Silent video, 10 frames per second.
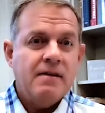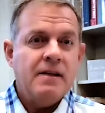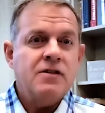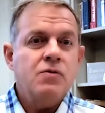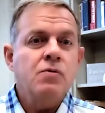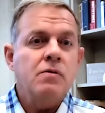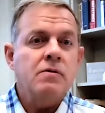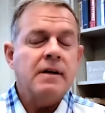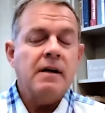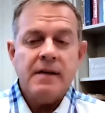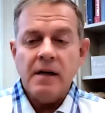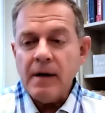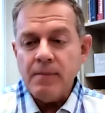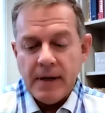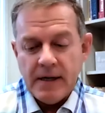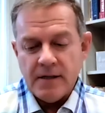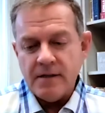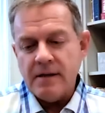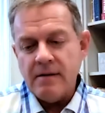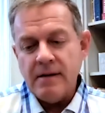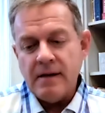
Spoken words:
these tools. And I'll tell my patients,